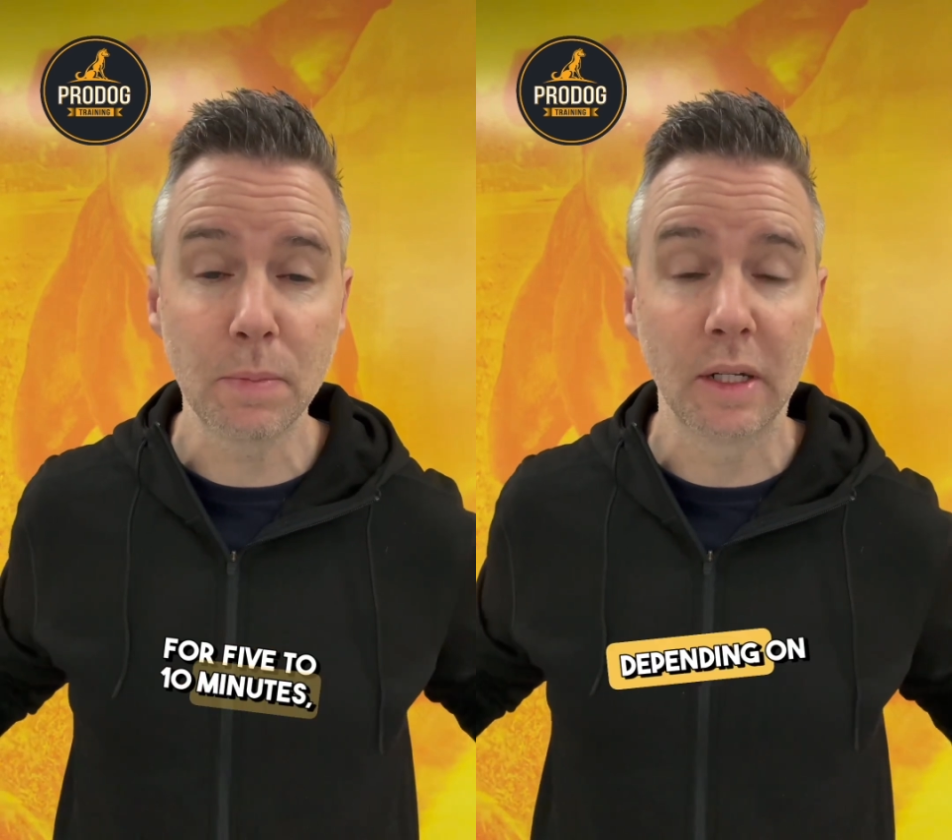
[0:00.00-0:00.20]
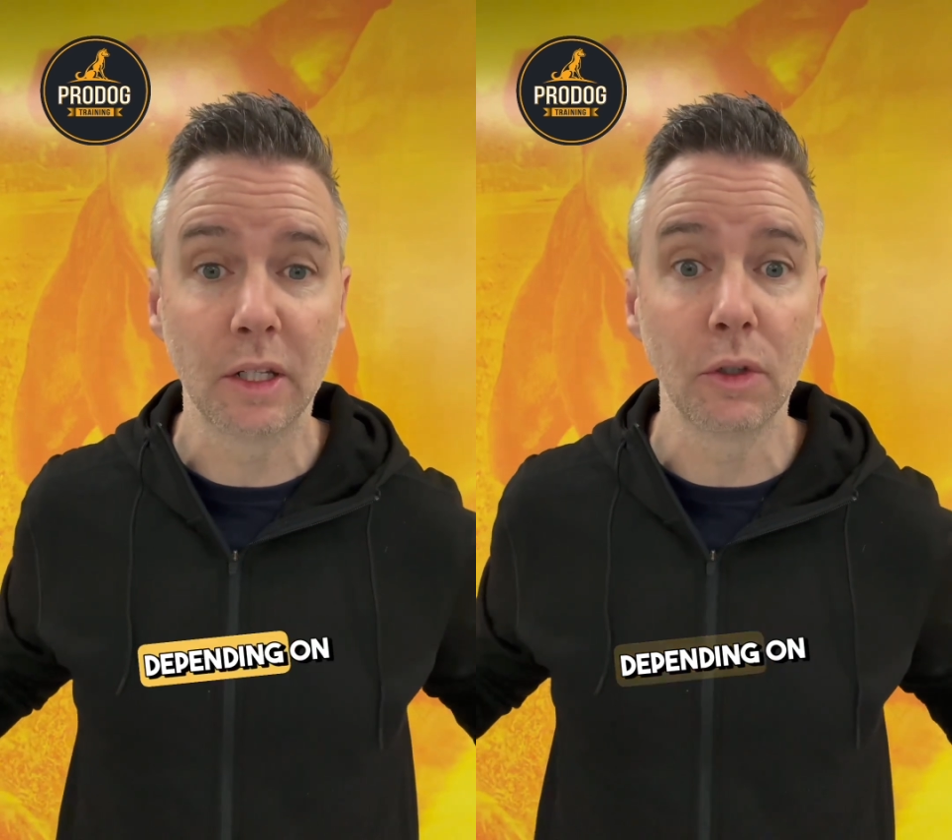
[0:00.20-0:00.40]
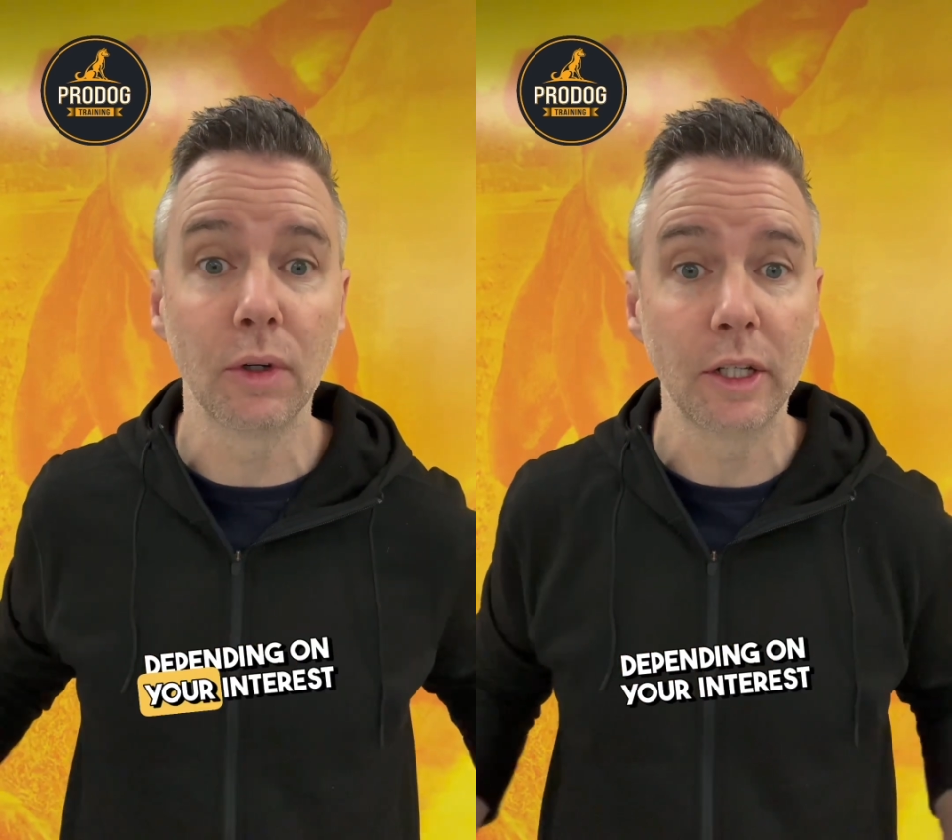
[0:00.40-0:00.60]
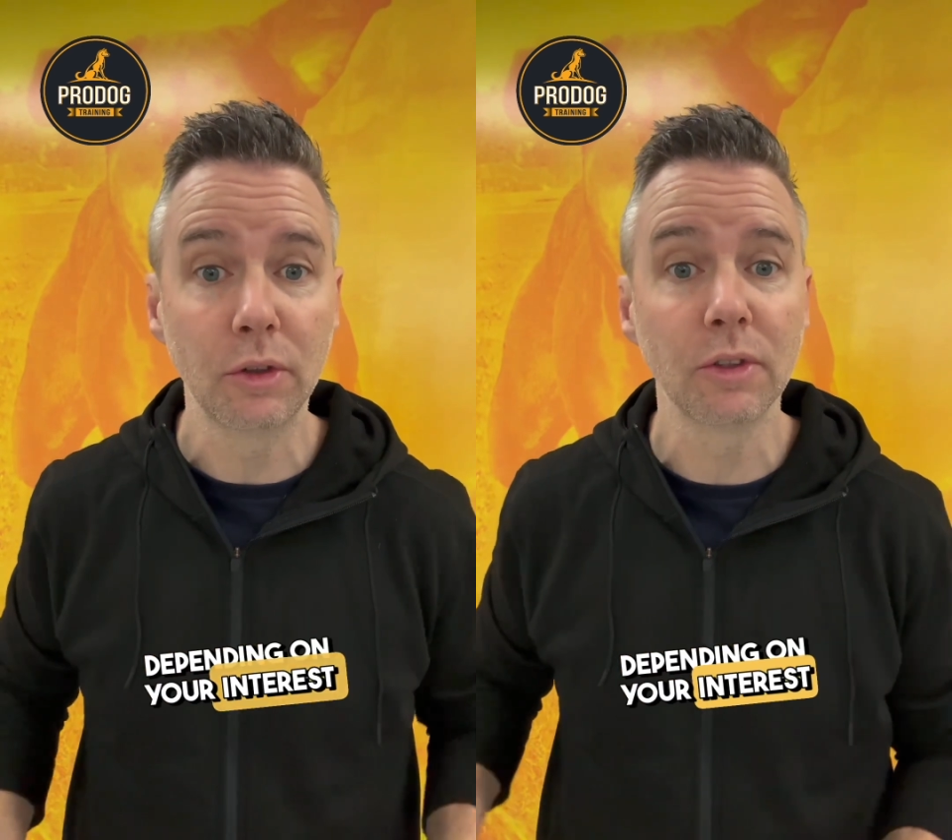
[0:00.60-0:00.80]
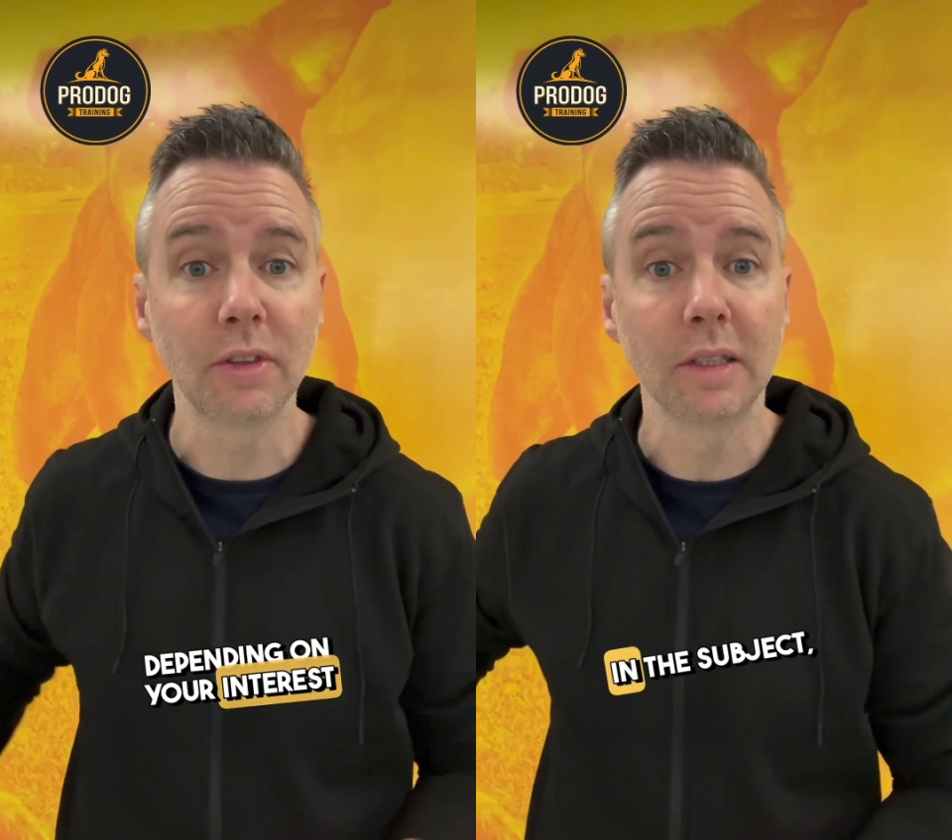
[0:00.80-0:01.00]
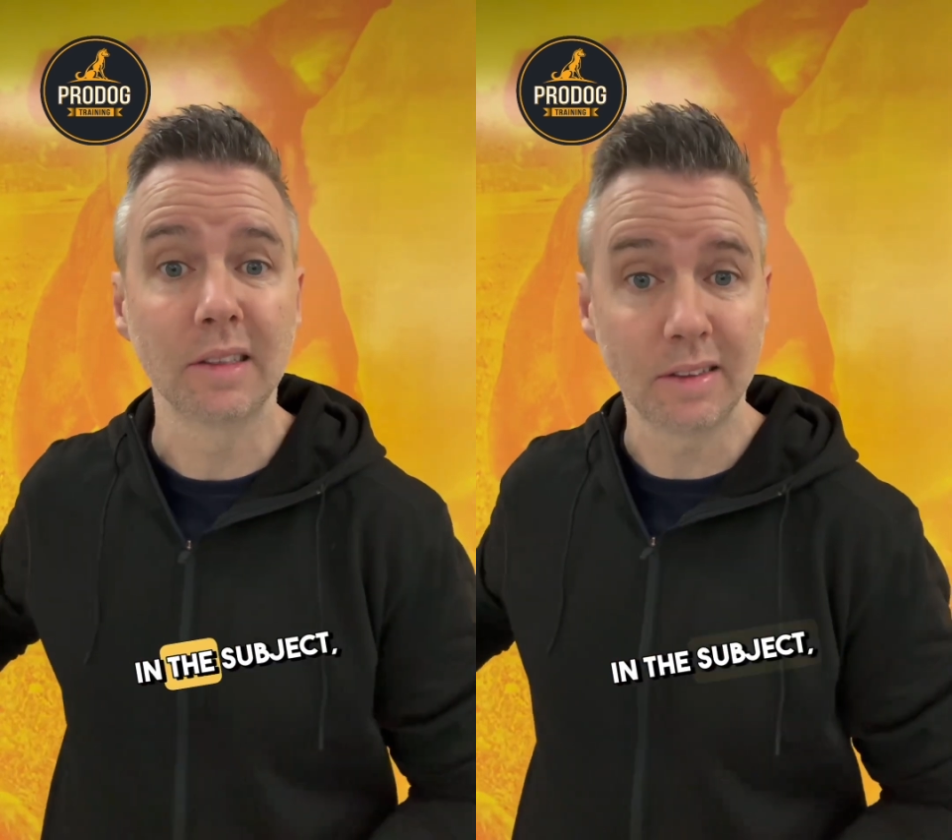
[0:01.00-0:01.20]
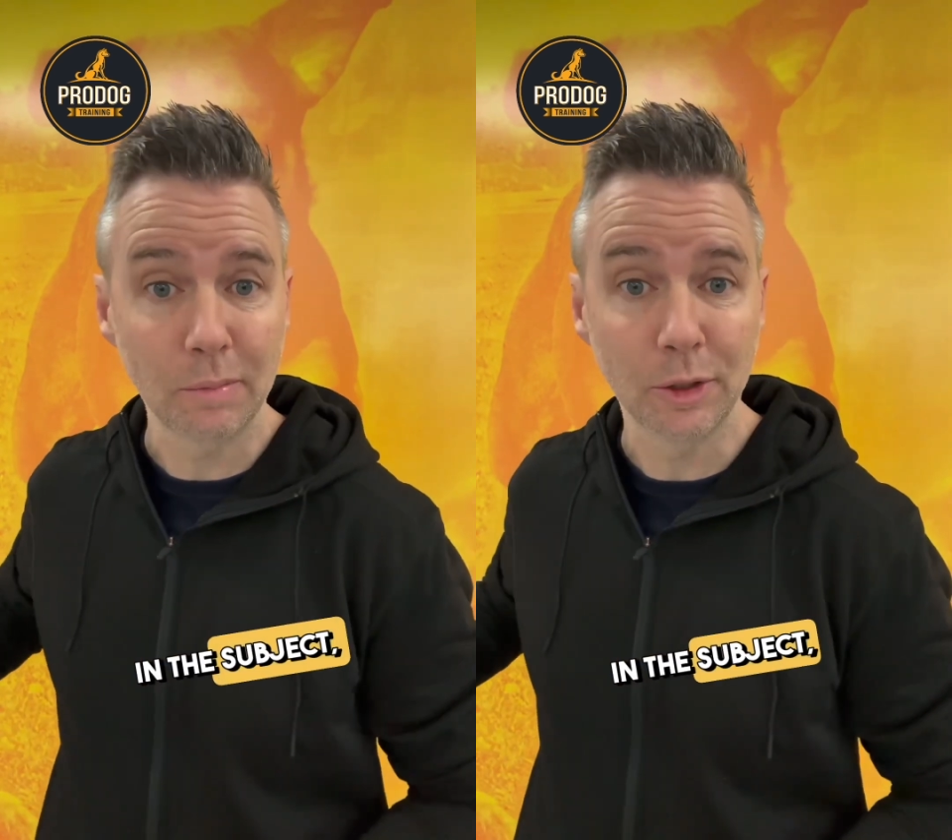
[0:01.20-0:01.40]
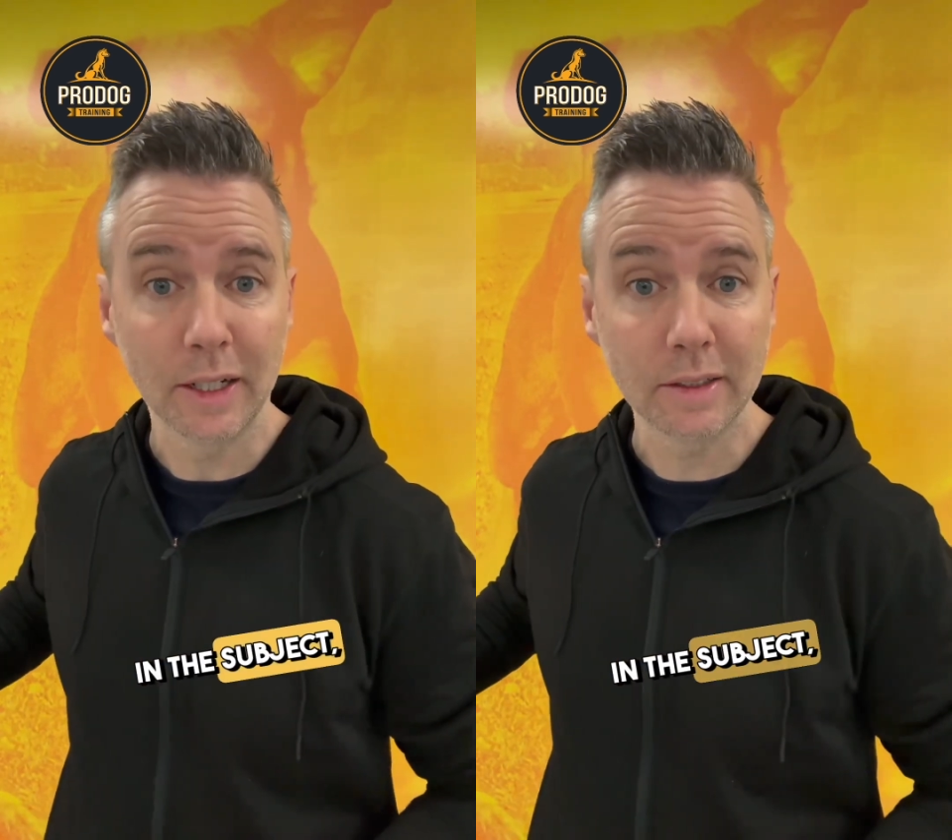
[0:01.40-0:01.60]
depending on your interest in the
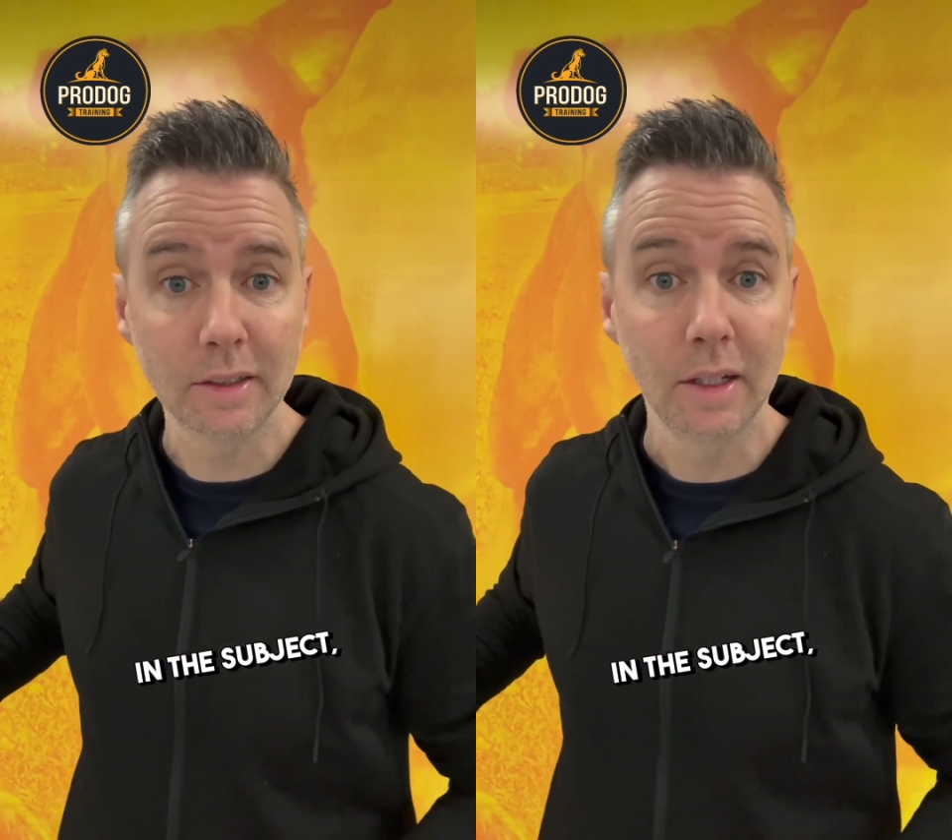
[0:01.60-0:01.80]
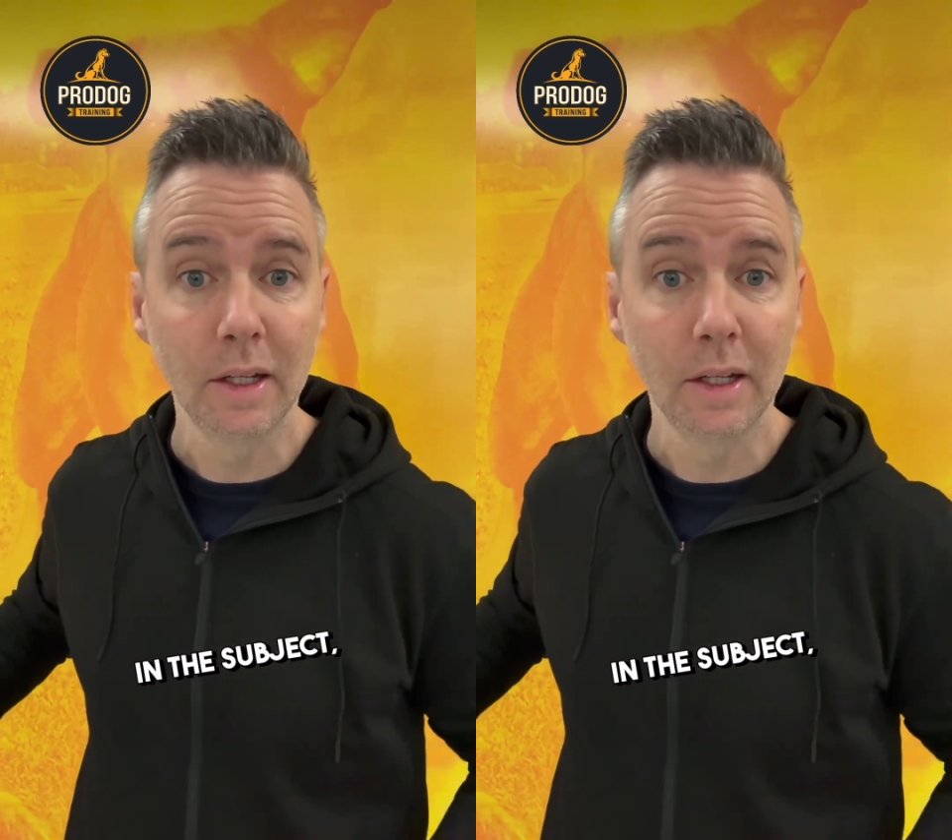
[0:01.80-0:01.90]
subject,